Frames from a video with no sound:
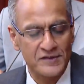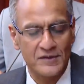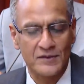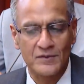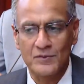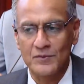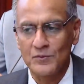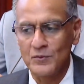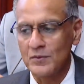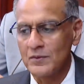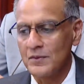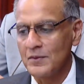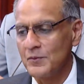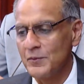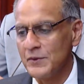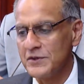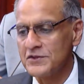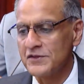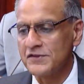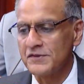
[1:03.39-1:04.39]
And
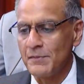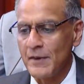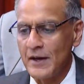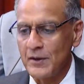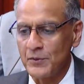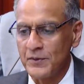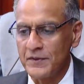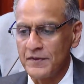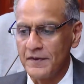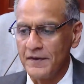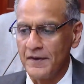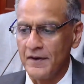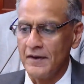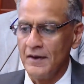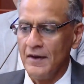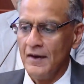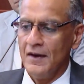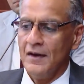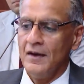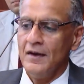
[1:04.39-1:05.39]
we just met with the
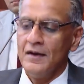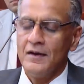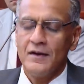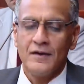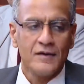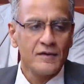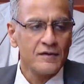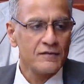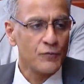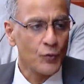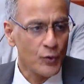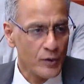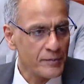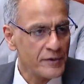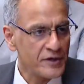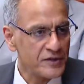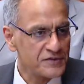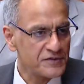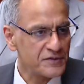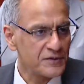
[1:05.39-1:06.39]
foreign
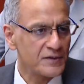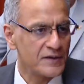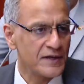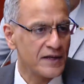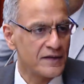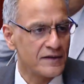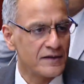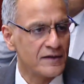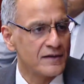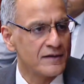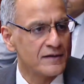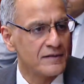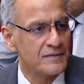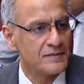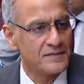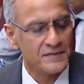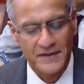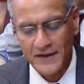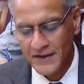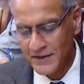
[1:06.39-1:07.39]
minister and
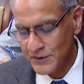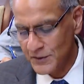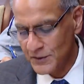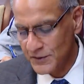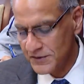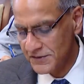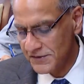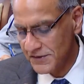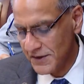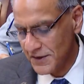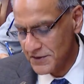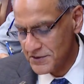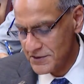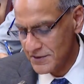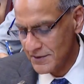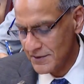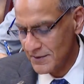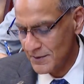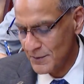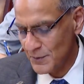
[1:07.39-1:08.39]
had a good
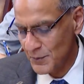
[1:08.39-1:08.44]
discussion.